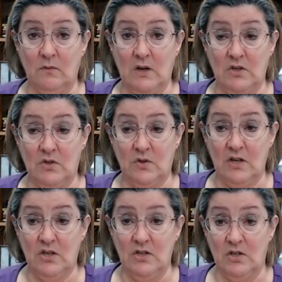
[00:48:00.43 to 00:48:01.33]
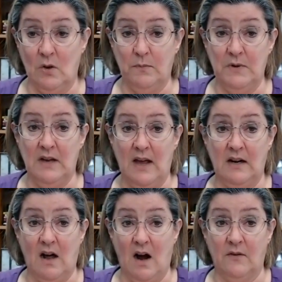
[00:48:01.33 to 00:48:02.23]
Registration is open
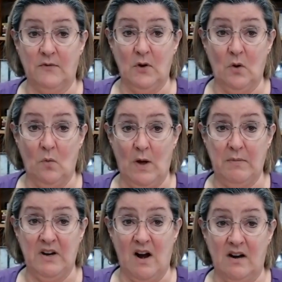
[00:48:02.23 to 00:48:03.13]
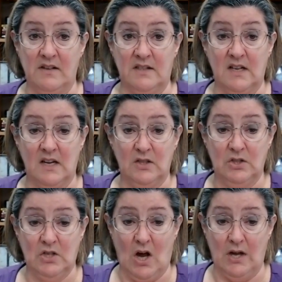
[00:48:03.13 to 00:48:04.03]
at
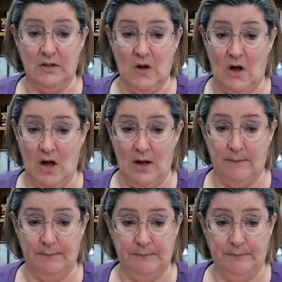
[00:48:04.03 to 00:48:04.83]
artfulwebinars.com.